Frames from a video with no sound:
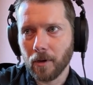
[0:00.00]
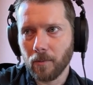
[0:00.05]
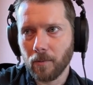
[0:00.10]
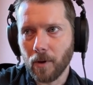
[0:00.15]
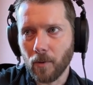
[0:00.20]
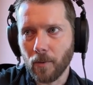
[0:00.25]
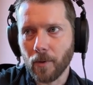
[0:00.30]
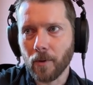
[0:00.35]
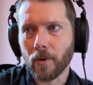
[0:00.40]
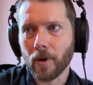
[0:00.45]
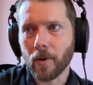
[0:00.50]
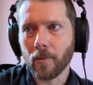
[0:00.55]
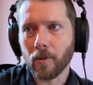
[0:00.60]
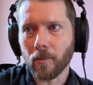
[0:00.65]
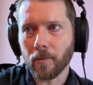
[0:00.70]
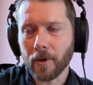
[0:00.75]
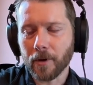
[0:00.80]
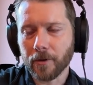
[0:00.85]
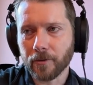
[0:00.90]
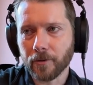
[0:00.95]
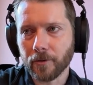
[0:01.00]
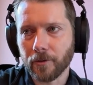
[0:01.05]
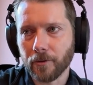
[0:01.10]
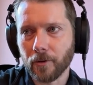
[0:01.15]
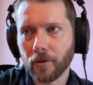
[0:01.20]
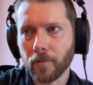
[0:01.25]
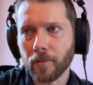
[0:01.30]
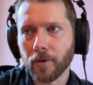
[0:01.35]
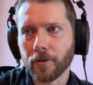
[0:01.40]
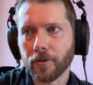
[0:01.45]
but we were able to muster
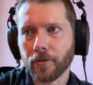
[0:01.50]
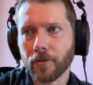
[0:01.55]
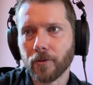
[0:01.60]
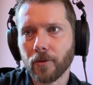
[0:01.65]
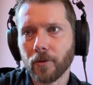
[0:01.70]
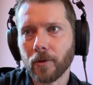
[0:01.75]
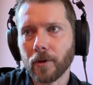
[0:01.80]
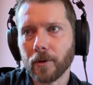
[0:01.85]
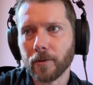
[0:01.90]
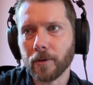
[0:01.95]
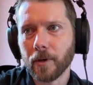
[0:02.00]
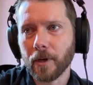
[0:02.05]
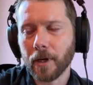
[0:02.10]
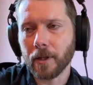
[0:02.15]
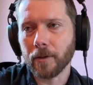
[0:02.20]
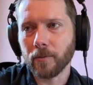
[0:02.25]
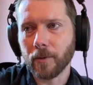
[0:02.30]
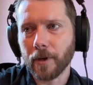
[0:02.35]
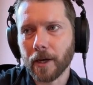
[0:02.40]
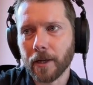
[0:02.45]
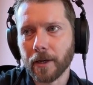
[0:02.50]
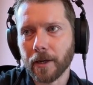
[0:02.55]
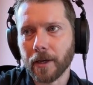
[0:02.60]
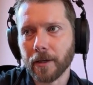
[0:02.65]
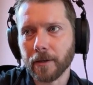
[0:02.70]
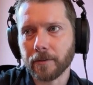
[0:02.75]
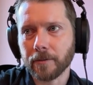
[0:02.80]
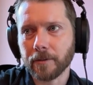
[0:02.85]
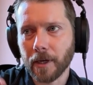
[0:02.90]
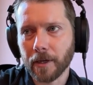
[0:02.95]
through and push through, and we had
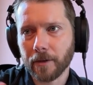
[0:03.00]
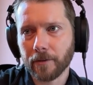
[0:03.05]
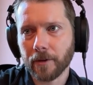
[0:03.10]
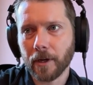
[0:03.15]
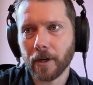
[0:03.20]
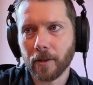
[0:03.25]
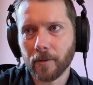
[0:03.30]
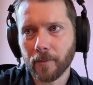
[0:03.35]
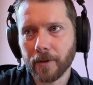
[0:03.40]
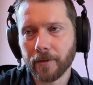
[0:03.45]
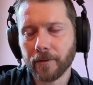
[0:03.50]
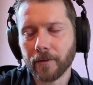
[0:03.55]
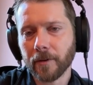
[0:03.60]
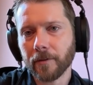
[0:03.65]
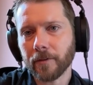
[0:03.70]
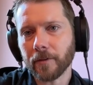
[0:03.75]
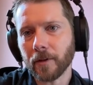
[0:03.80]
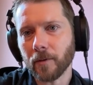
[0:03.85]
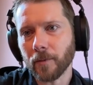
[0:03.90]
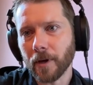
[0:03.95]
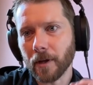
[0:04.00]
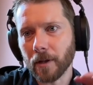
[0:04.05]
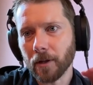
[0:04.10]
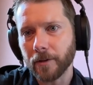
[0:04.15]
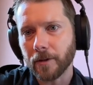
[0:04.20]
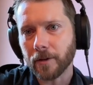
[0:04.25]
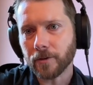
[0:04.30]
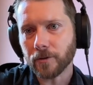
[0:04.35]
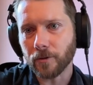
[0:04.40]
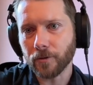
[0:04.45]
a tech side of the business, and then we had
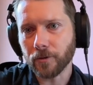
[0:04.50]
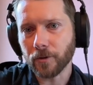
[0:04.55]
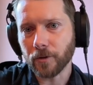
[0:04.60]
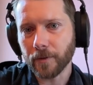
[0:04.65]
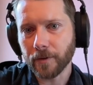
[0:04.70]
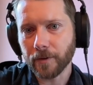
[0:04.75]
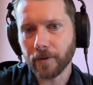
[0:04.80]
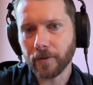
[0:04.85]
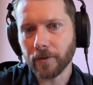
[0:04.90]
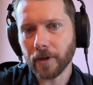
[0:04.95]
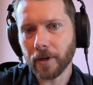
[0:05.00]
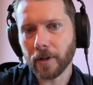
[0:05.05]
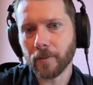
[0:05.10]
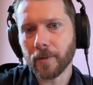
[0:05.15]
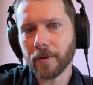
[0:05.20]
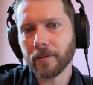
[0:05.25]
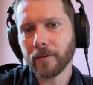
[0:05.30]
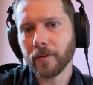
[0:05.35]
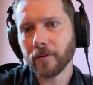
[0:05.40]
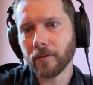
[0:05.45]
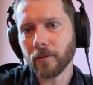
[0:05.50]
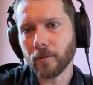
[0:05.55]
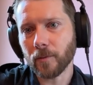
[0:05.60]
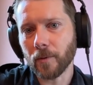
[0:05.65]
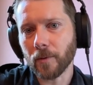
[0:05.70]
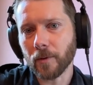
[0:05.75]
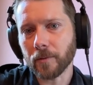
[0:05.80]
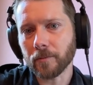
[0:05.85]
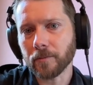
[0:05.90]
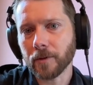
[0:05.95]
a digital services side of the business. So
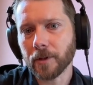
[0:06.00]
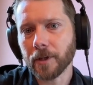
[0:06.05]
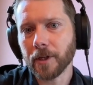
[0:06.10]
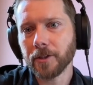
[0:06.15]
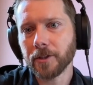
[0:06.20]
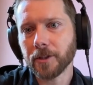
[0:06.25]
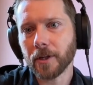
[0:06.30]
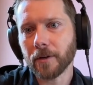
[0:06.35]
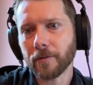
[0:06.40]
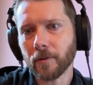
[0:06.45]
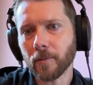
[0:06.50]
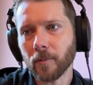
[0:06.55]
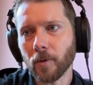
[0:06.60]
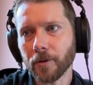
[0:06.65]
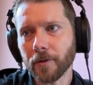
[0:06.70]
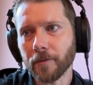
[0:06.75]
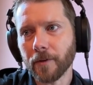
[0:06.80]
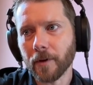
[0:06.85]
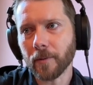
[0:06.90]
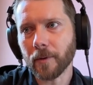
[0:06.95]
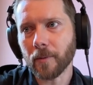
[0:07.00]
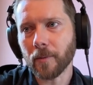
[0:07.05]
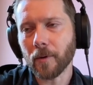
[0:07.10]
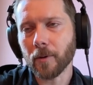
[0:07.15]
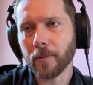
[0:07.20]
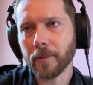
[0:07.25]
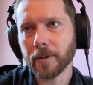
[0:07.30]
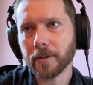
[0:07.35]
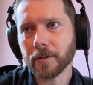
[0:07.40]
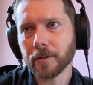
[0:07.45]
we were lead gen for multifamily
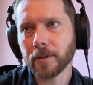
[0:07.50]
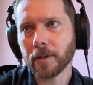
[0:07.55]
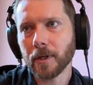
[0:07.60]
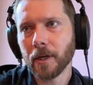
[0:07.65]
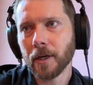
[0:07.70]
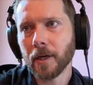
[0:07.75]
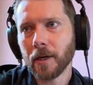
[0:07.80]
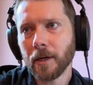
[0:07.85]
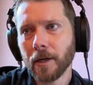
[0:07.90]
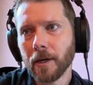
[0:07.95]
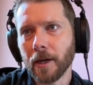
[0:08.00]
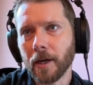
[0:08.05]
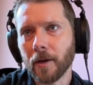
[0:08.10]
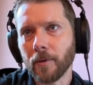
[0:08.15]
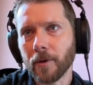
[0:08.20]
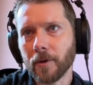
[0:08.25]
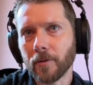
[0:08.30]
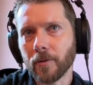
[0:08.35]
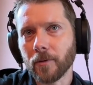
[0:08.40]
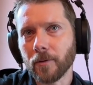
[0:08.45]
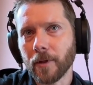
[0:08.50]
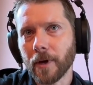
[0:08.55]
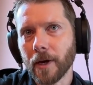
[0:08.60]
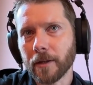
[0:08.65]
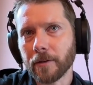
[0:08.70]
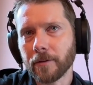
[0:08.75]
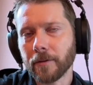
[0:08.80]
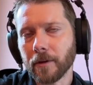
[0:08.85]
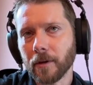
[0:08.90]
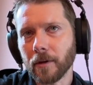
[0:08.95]
apartments, and we grew
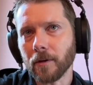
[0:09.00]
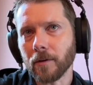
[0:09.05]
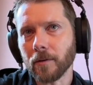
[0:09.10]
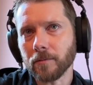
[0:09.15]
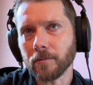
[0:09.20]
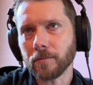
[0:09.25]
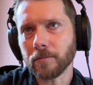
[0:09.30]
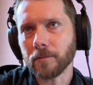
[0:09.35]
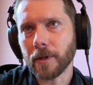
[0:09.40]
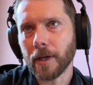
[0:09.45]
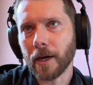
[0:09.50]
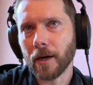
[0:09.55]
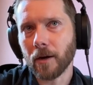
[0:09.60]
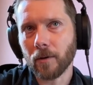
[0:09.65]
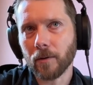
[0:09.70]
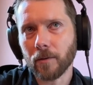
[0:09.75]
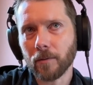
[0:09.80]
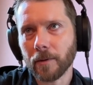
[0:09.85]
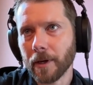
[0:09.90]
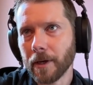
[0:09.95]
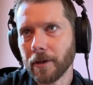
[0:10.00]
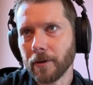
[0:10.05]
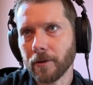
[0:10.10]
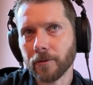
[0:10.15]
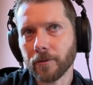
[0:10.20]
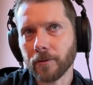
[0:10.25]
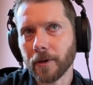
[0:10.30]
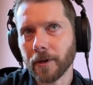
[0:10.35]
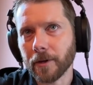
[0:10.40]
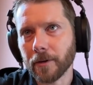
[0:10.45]
that till now. 8
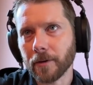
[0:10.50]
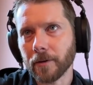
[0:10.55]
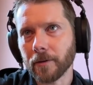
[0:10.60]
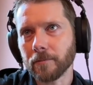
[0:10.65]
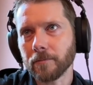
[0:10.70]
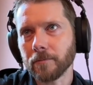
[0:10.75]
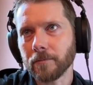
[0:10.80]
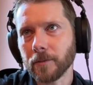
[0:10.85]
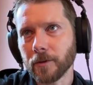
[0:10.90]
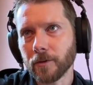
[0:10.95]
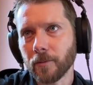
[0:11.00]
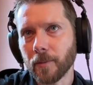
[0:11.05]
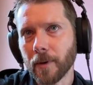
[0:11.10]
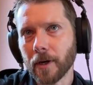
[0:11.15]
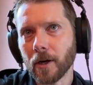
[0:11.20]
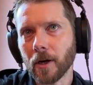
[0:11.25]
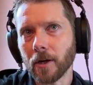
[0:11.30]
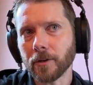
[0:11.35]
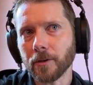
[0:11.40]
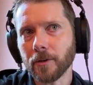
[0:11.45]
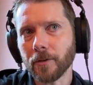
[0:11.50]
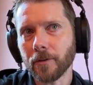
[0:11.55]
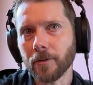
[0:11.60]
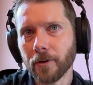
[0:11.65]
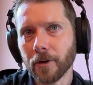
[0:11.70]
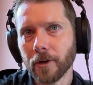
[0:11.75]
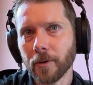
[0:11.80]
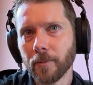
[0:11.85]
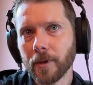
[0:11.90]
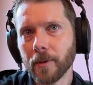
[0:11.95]
years later, there's about
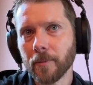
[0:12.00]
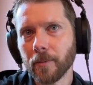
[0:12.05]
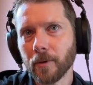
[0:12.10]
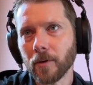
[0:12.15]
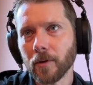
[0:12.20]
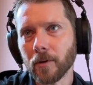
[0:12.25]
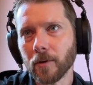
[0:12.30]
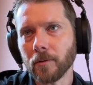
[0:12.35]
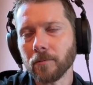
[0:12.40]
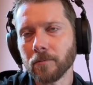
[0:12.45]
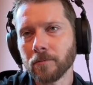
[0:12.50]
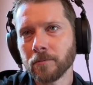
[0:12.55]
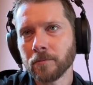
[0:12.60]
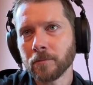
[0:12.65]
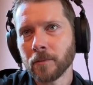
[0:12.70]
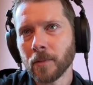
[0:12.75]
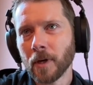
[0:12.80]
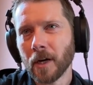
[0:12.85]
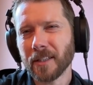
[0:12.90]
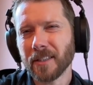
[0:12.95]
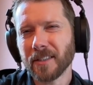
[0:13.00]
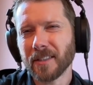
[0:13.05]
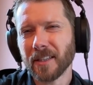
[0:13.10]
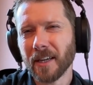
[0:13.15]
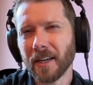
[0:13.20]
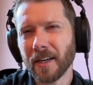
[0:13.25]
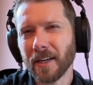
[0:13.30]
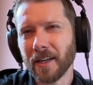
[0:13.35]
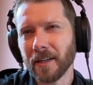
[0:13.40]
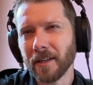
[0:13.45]
130 people. I'd
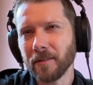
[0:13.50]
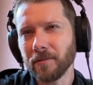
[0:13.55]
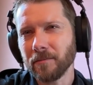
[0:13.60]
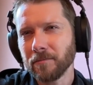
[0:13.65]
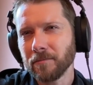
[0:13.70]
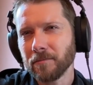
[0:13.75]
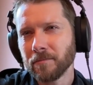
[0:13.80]
say